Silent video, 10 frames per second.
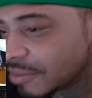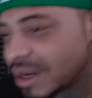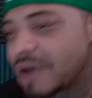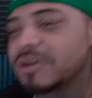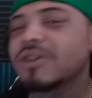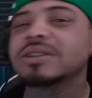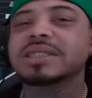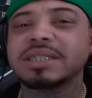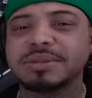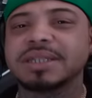But I will go to
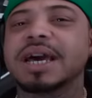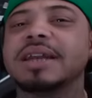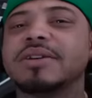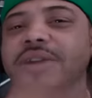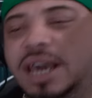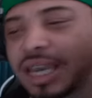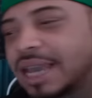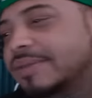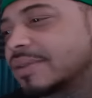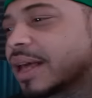sleep tonight knowing I
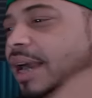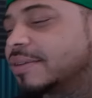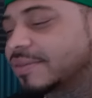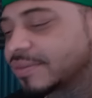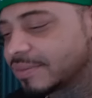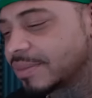gave you life.